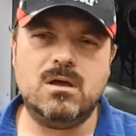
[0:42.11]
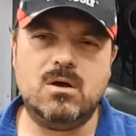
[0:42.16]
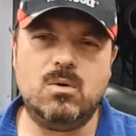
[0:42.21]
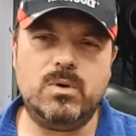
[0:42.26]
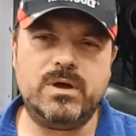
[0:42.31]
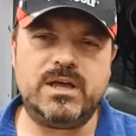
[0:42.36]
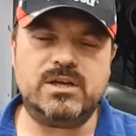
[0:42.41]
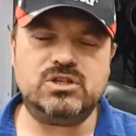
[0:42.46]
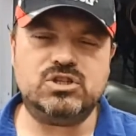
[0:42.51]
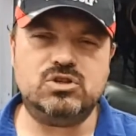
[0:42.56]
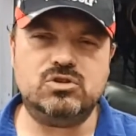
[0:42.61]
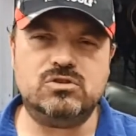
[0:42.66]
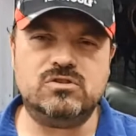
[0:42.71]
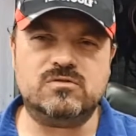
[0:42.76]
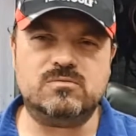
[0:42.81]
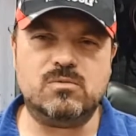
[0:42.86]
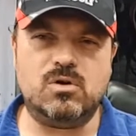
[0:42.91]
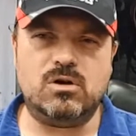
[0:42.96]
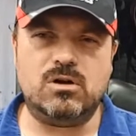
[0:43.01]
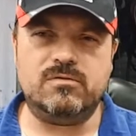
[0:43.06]
We get students
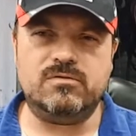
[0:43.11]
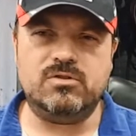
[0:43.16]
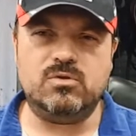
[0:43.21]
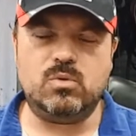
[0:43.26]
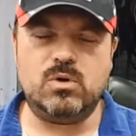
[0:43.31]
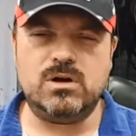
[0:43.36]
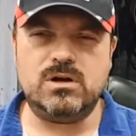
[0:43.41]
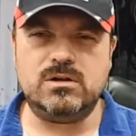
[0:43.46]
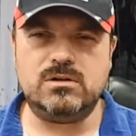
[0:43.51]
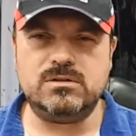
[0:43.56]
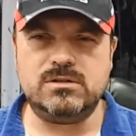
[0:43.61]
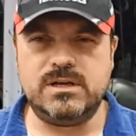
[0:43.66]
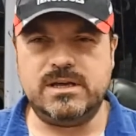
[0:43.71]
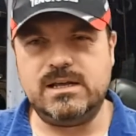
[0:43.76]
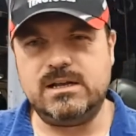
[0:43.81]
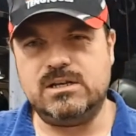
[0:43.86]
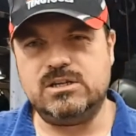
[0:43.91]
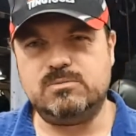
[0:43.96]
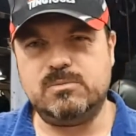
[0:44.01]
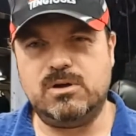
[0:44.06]
from all over the world.
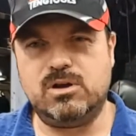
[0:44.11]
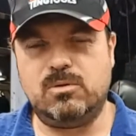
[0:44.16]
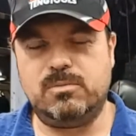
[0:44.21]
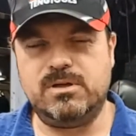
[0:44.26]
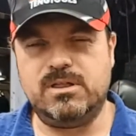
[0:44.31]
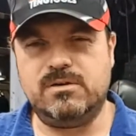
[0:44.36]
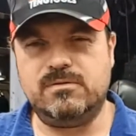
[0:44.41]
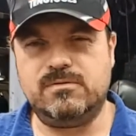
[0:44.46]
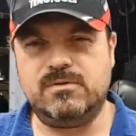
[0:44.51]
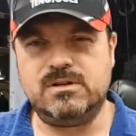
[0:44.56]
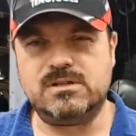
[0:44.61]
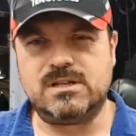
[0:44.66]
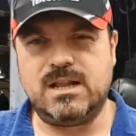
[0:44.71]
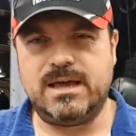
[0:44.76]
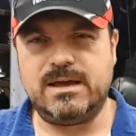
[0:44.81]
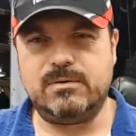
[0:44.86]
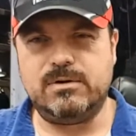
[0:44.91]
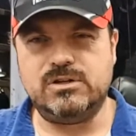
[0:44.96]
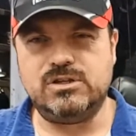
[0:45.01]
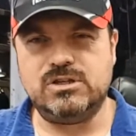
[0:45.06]
English may not be their first
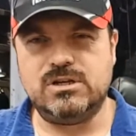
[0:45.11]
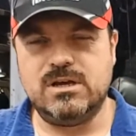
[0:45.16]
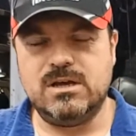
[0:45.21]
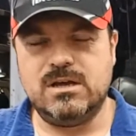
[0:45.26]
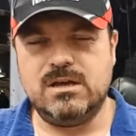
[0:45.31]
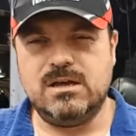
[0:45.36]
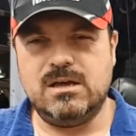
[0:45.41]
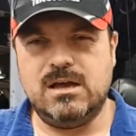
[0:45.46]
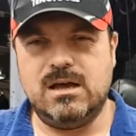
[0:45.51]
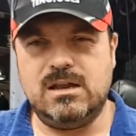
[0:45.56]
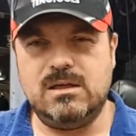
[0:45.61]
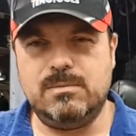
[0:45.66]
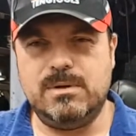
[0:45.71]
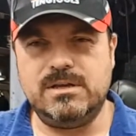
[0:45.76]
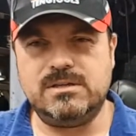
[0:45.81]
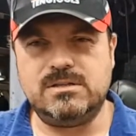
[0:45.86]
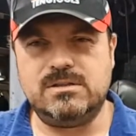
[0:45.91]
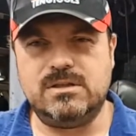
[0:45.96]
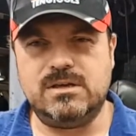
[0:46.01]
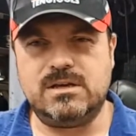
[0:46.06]
language, and it
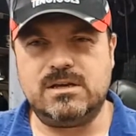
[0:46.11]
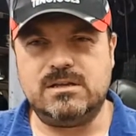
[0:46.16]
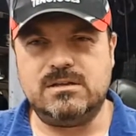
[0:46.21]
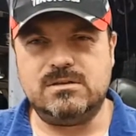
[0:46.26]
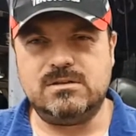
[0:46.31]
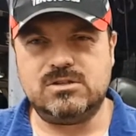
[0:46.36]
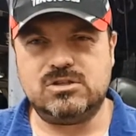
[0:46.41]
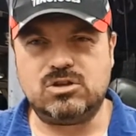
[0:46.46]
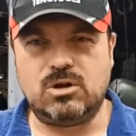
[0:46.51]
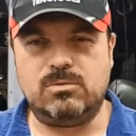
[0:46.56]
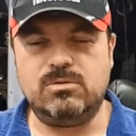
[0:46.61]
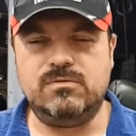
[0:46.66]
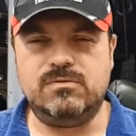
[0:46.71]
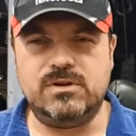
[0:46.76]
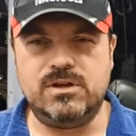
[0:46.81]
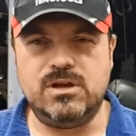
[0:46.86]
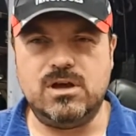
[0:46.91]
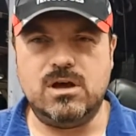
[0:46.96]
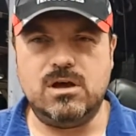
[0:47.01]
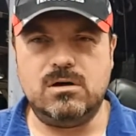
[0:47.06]
means that they can stop the
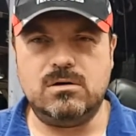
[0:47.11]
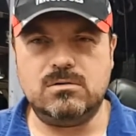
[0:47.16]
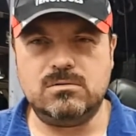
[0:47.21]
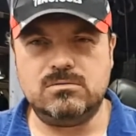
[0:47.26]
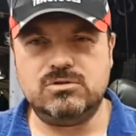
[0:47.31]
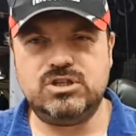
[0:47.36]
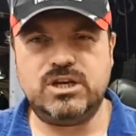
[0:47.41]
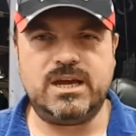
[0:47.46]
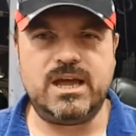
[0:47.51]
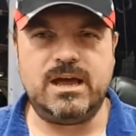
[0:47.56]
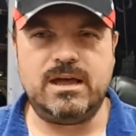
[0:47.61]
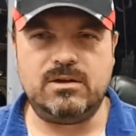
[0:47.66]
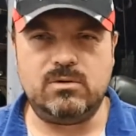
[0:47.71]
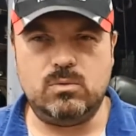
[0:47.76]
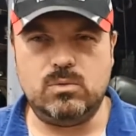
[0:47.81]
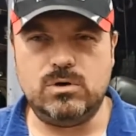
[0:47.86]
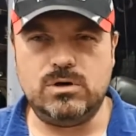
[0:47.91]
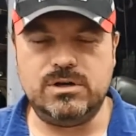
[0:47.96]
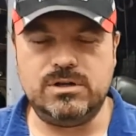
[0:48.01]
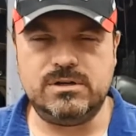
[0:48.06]
video, check out a
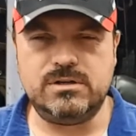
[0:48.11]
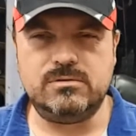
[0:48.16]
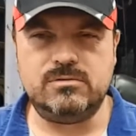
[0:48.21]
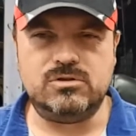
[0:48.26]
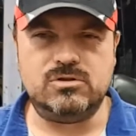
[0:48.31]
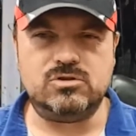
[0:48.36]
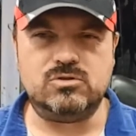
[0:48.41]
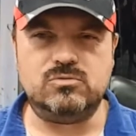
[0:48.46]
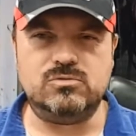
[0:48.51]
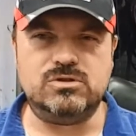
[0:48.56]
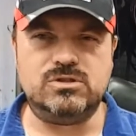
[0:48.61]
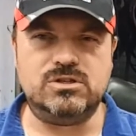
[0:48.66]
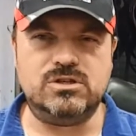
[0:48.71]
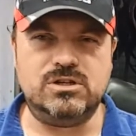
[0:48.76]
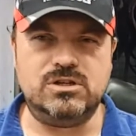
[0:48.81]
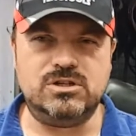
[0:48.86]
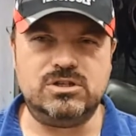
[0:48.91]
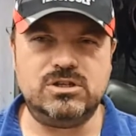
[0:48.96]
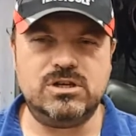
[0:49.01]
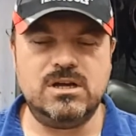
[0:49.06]
word, do some
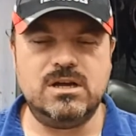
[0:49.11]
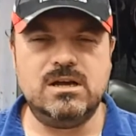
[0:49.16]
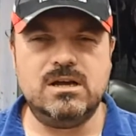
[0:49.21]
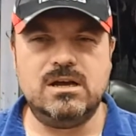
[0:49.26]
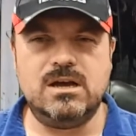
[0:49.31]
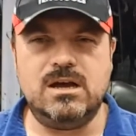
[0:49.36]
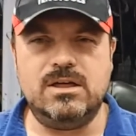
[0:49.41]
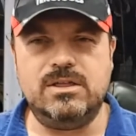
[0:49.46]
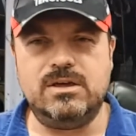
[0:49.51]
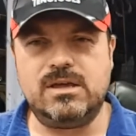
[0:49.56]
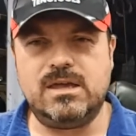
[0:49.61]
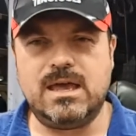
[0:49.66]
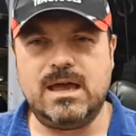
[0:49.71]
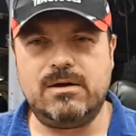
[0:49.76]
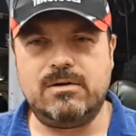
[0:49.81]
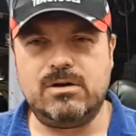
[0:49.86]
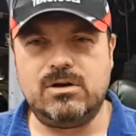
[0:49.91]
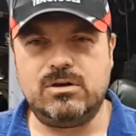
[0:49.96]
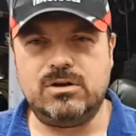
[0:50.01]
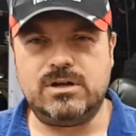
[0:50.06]
research, and then
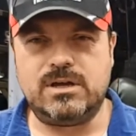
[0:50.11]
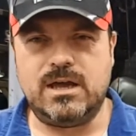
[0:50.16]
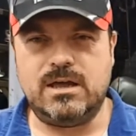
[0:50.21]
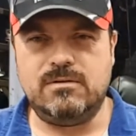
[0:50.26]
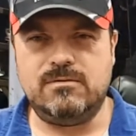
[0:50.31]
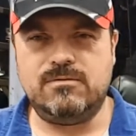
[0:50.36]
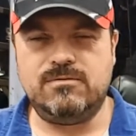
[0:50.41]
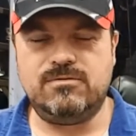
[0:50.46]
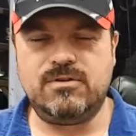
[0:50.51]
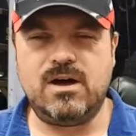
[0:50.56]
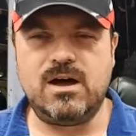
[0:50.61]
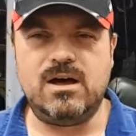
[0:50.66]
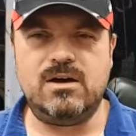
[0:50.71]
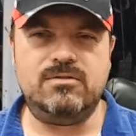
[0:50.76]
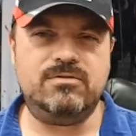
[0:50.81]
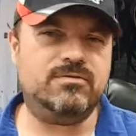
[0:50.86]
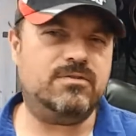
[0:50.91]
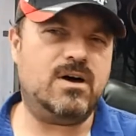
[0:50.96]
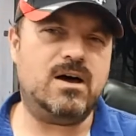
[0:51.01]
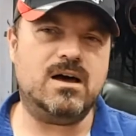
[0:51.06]
carry on again. Far
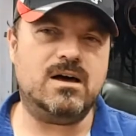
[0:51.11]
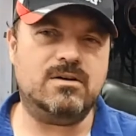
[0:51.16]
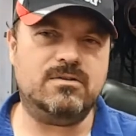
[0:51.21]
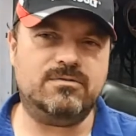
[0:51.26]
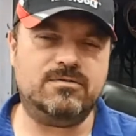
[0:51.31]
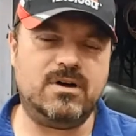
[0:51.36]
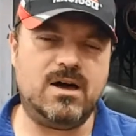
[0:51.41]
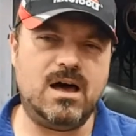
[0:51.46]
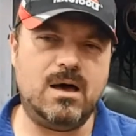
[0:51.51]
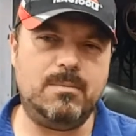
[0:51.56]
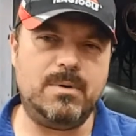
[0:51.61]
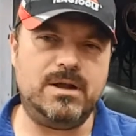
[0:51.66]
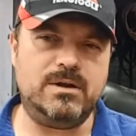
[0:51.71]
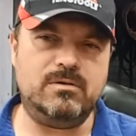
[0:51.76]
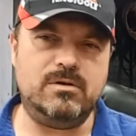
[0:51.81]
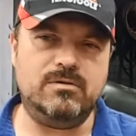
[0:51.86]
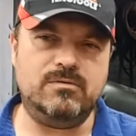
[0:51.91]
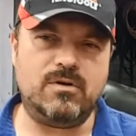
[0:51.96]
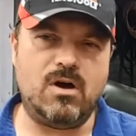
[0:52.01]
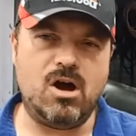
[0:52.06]

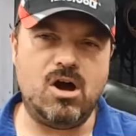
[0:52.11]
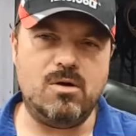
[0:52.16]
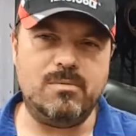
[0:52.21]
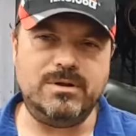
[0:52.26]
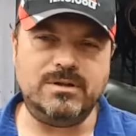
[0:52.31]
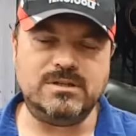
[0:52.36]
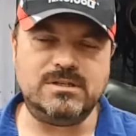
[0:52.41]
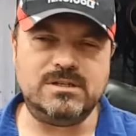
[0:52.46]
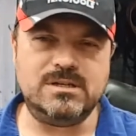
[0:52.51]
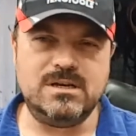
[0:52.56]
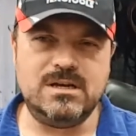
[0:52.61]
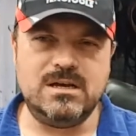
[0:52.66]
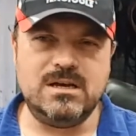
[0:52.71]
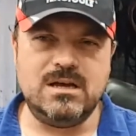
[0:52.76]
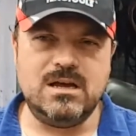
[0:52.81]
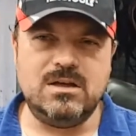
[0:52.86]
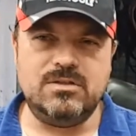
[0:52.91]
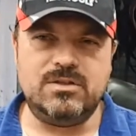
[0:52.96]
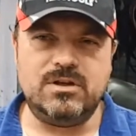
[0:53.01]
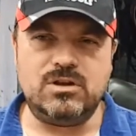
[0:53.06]
better environment
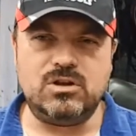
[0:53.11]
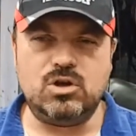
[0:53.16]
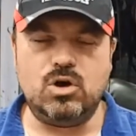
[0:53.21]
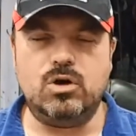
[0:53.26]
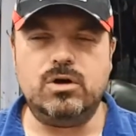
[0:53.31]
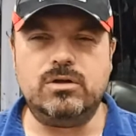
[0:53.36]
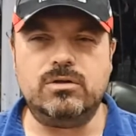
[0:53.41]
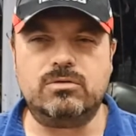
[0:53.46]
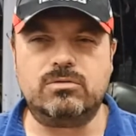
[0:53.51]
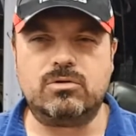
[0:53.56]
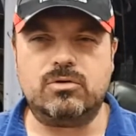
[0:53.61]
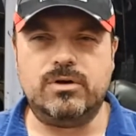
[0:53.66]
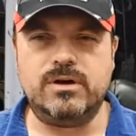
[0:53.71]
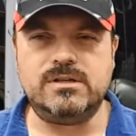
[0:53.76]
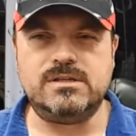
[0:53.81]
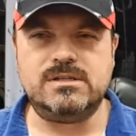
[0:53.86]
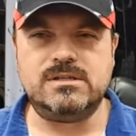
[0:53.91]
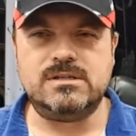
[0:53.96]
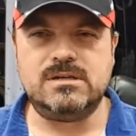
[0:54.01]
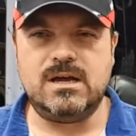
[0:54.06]
than going through
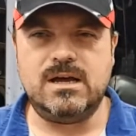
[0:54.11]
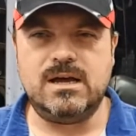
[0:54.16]
it